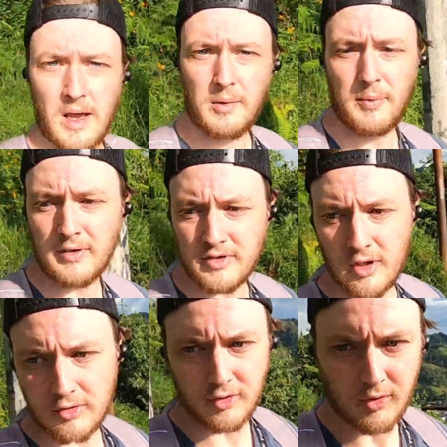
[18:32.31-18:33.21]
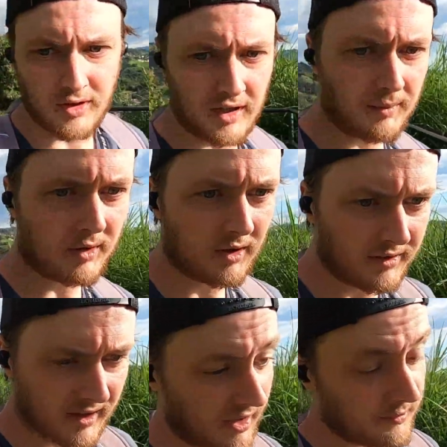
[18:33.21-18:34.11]
a
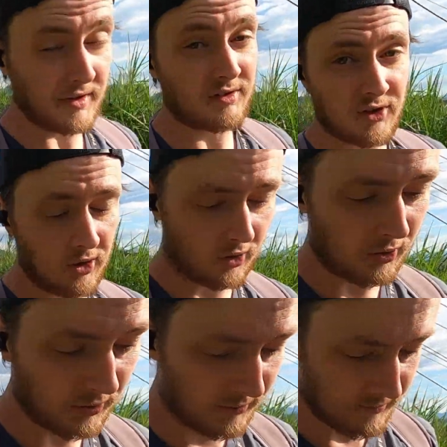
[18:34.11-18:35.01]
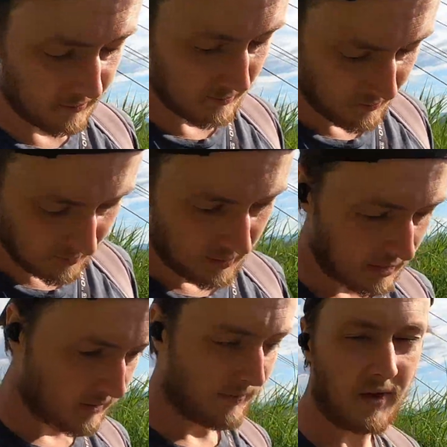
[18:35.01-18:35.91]
neighborhood that I've been told
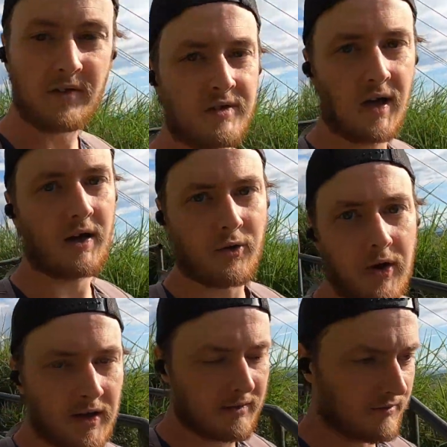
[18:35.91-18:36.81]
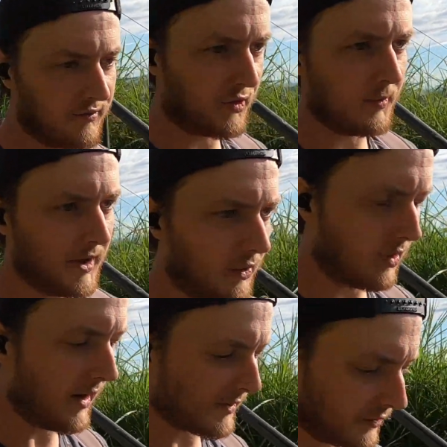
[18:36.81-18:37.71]
is not great for me to
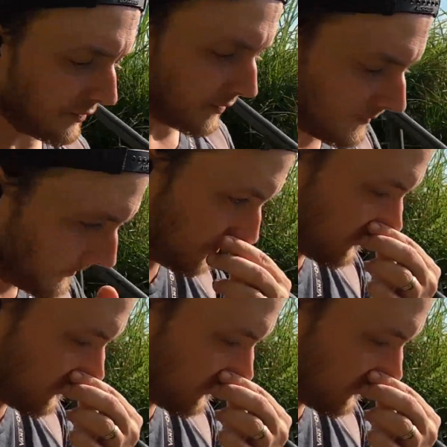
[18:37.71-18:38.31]
walk through.